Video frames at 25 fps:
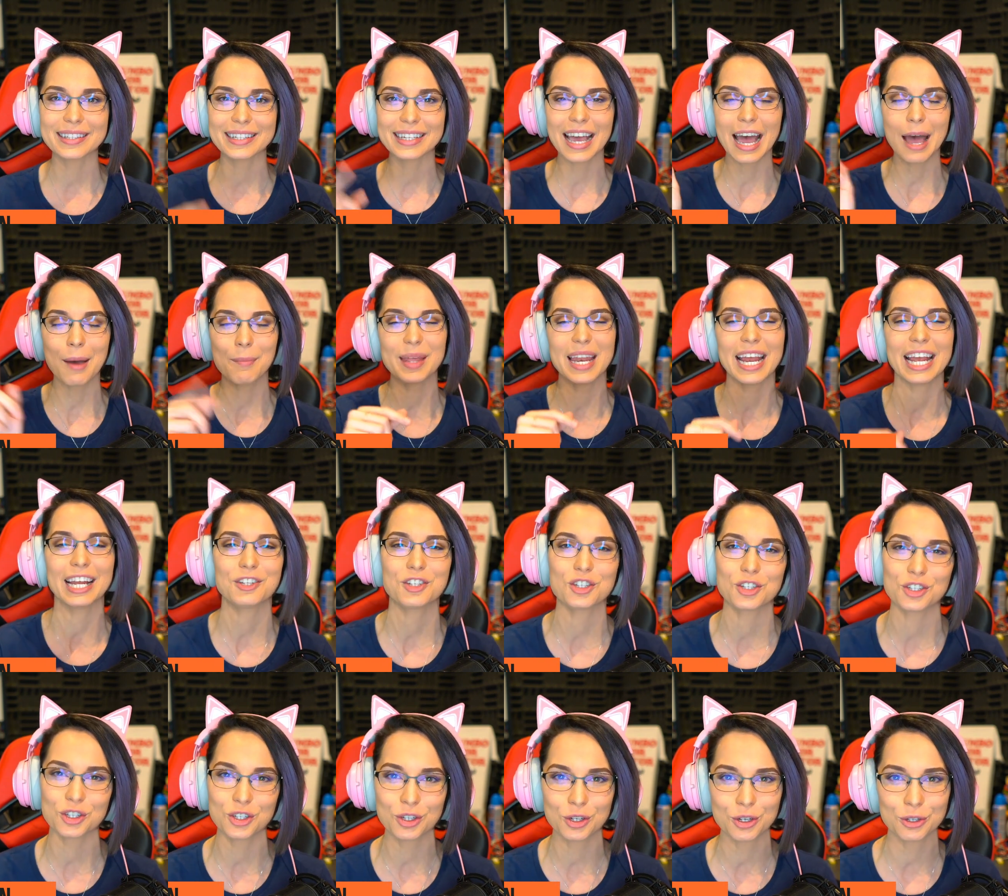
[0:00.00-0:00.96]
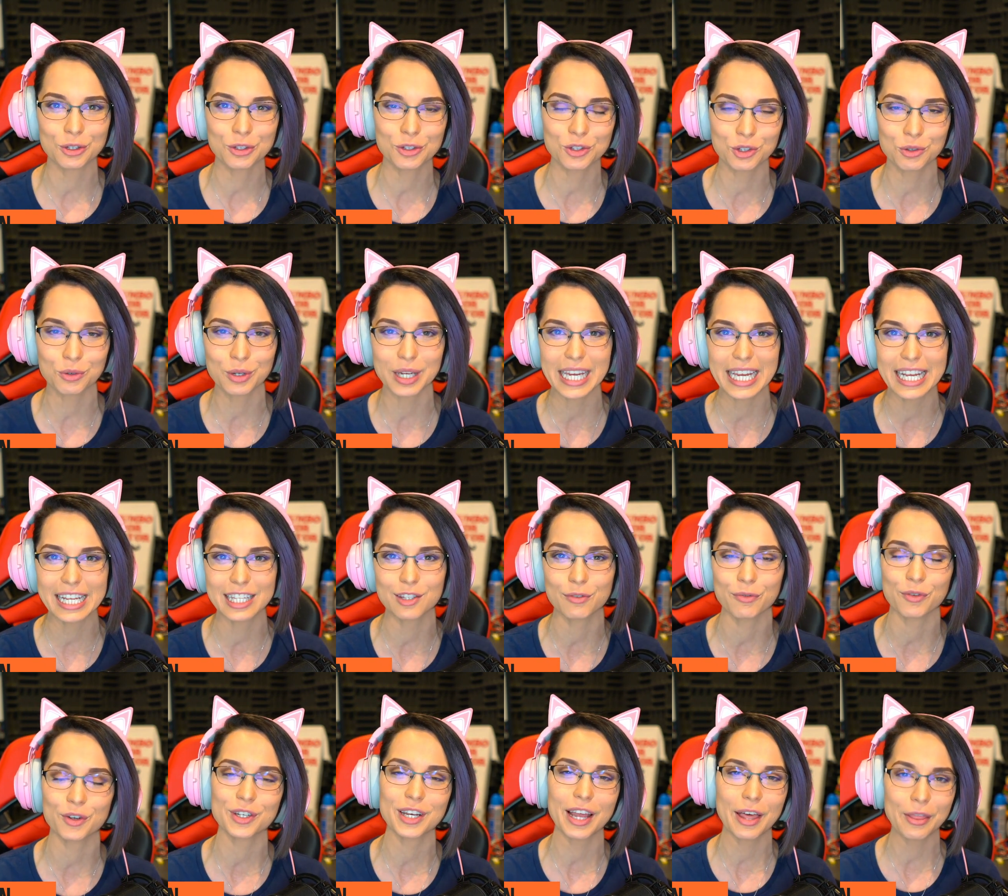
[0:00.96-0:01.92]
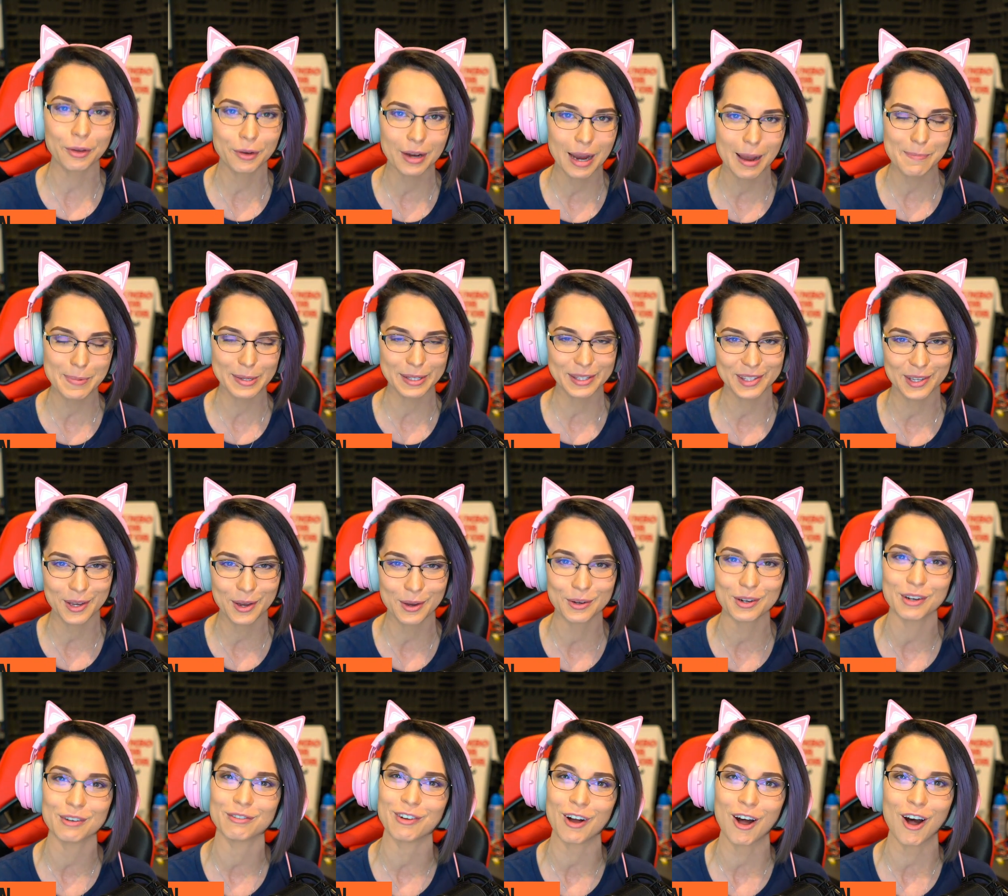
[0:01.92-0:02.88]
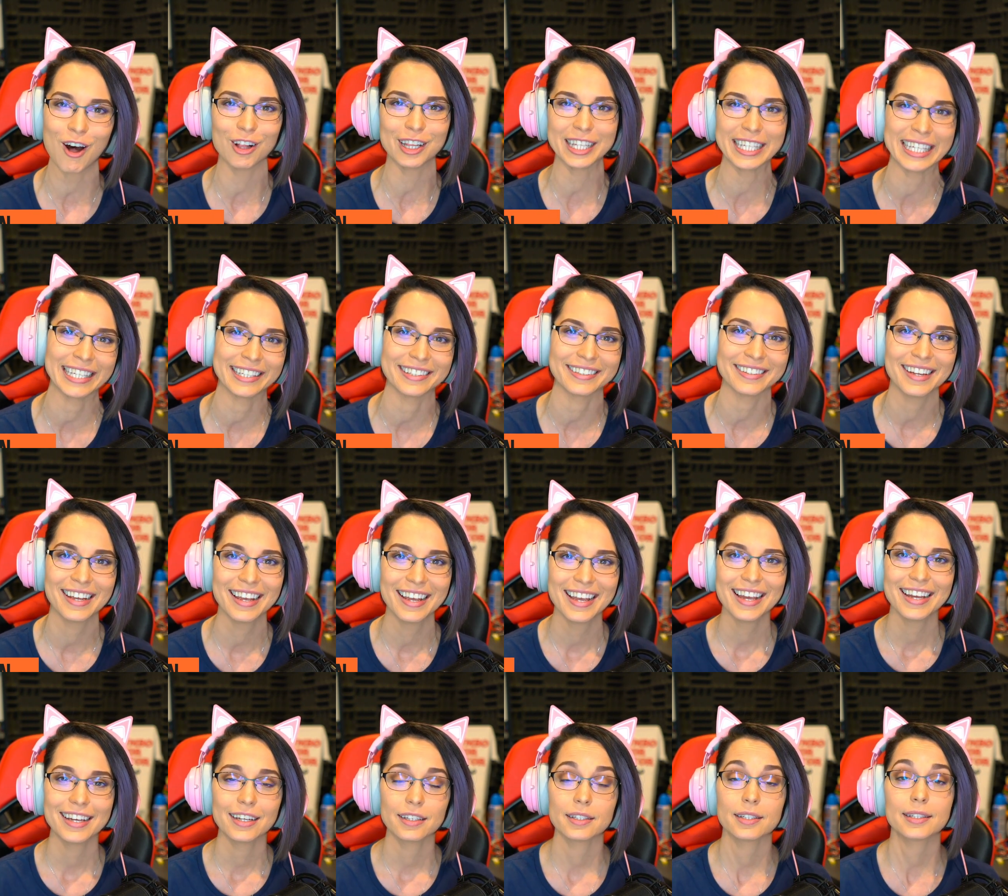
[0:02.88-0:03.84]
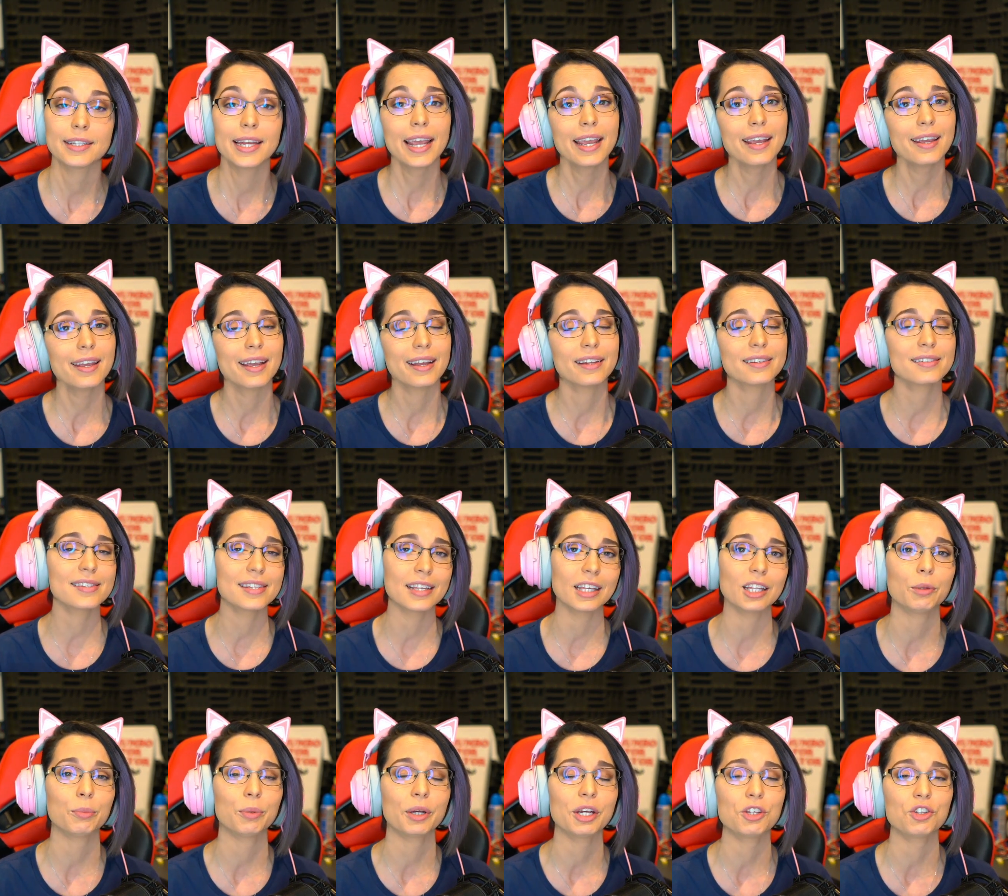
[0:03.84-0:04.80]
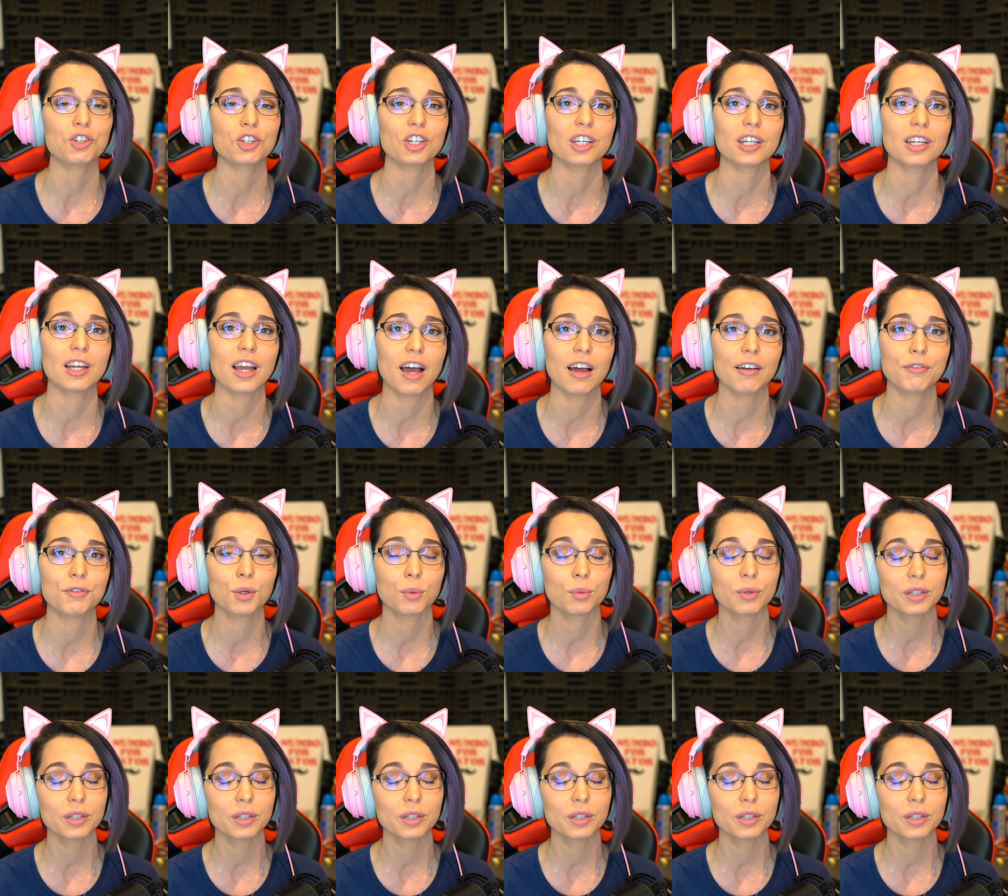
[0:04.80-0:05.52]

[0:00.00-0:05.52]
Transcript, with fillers: coming at you to your screens for another episode of All In. Today, in celebration of the